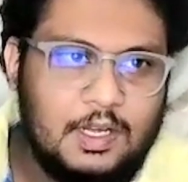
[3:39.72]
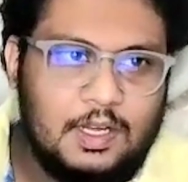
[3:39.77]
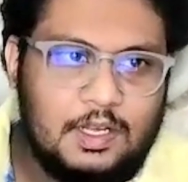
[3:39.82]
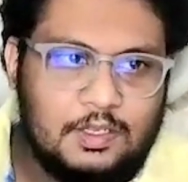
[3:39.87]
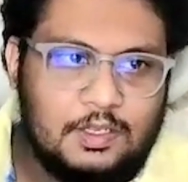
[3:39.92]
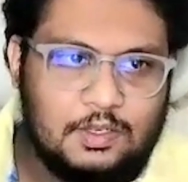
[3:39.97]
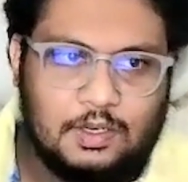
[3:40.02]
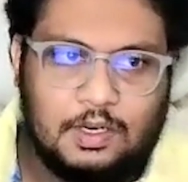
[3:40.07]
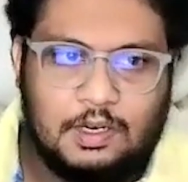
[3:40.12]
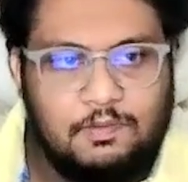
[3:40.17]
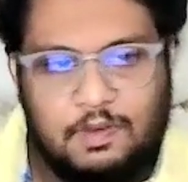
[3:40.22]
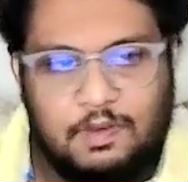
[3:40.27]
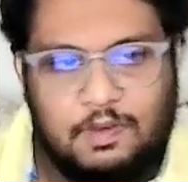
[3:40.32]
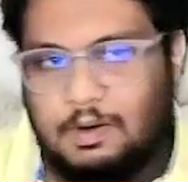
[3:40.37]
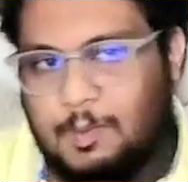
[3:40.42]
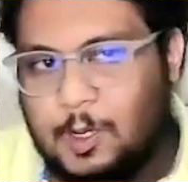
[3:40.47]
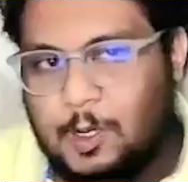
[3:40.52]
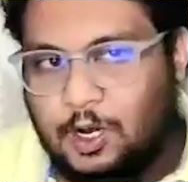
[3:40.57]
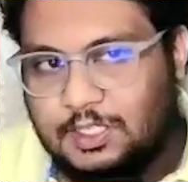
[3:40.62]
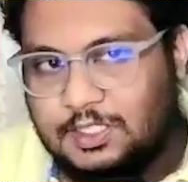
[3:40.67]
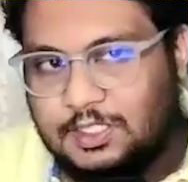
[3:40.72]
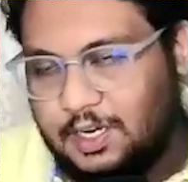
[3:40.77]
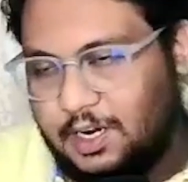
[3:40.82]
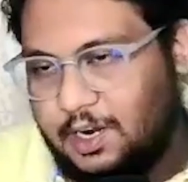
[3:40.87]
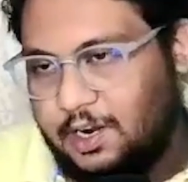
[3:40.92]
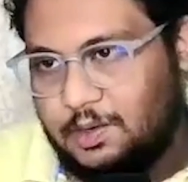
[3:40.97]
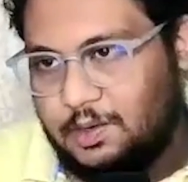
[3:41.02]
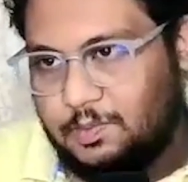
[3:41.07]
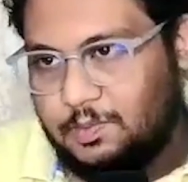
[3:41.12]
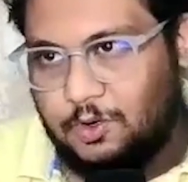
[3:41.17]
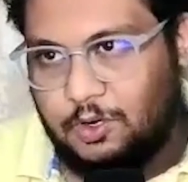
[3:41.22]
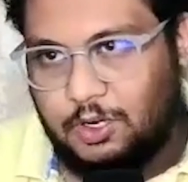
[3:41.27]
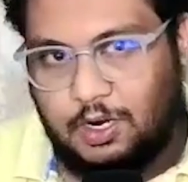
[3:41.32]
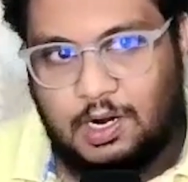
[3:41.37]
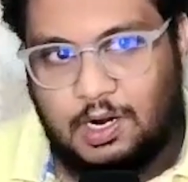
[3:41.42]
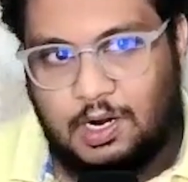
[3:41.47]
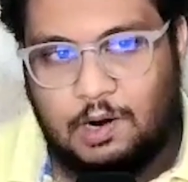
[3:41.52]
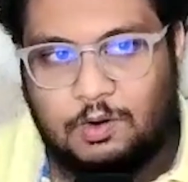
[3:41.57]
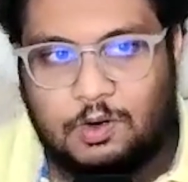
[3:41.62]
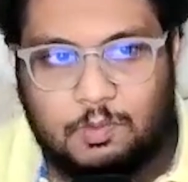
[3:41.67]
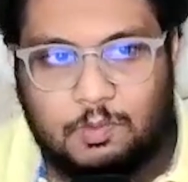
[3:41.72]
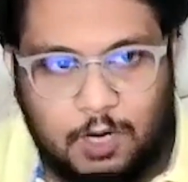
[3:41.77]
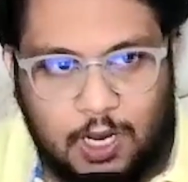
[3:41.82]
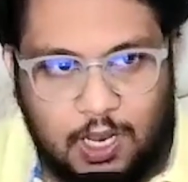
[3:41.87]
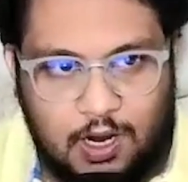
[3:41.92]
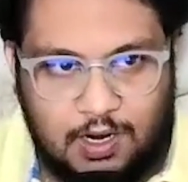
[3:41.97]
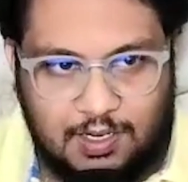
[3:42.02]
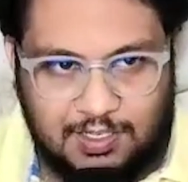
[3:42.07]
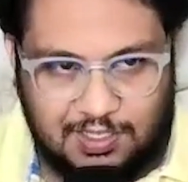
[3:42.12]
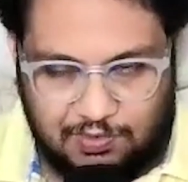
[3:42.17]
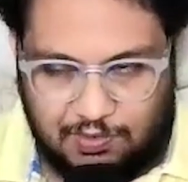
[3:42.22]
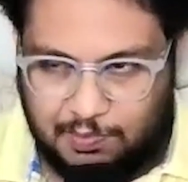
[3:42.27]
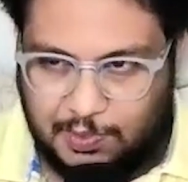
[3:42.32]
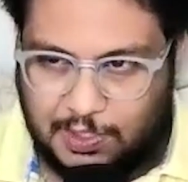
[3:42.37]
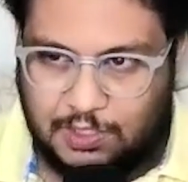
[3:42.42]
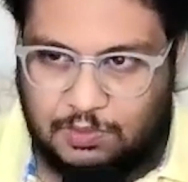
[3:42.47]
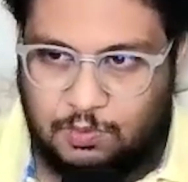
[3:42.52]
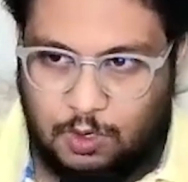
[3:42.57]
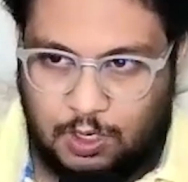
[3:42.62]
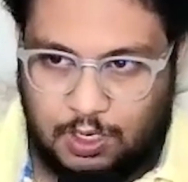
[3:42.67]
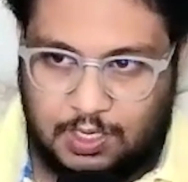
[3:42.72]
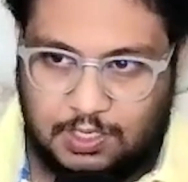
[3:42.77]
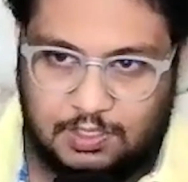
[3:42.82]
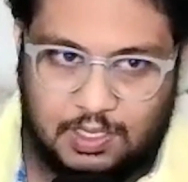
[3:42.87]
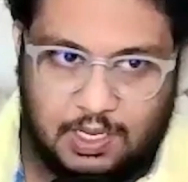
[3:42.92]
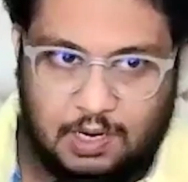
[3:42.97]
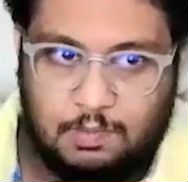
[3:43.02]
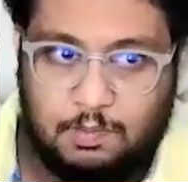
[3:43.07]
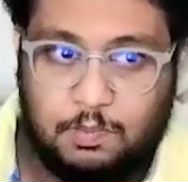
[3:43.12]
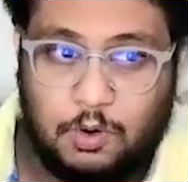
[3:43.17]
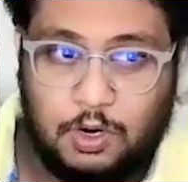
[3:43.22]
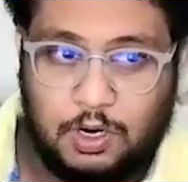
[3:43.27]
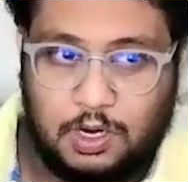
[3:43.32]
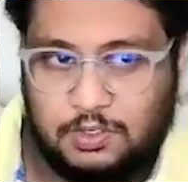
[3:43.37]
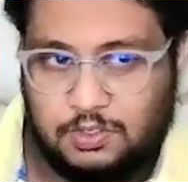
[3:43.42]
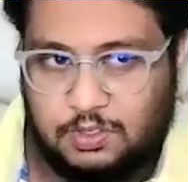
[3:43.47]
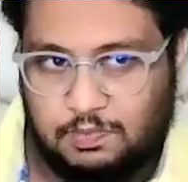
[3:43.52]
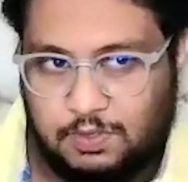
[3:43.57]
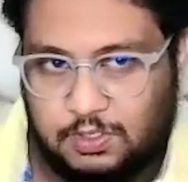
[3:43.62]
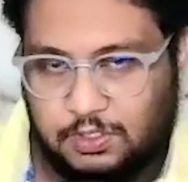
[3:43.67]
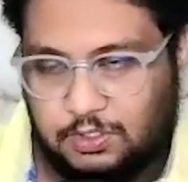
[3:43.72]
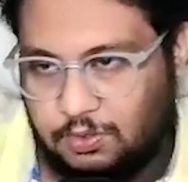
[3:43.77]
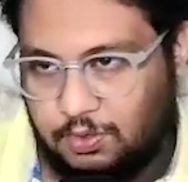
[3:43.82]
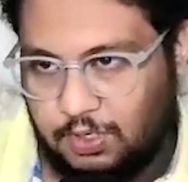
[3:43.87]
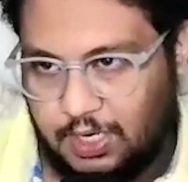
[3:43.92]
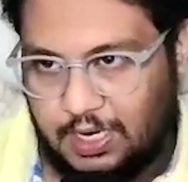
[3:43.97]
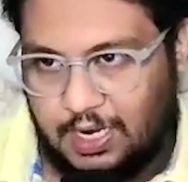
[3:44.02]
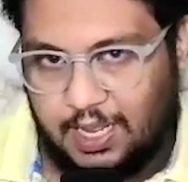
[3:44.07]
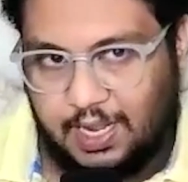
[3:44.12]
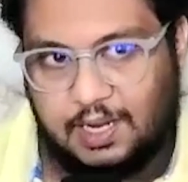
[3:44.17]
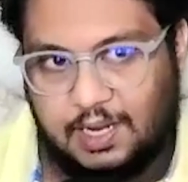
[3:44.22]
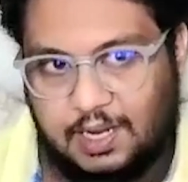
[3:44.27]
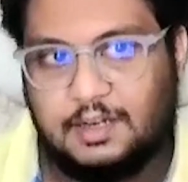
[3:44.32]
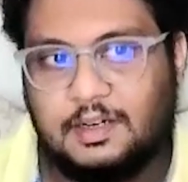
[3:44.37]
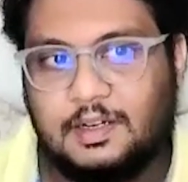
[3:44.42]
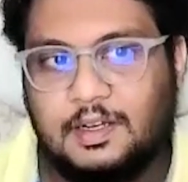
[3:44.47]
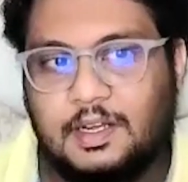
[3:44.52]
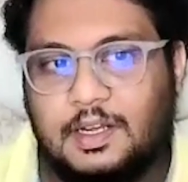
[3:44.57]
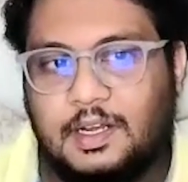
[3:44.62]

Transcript: So we will be concentrating more on how to prioritize information, what is the importance of the storyline,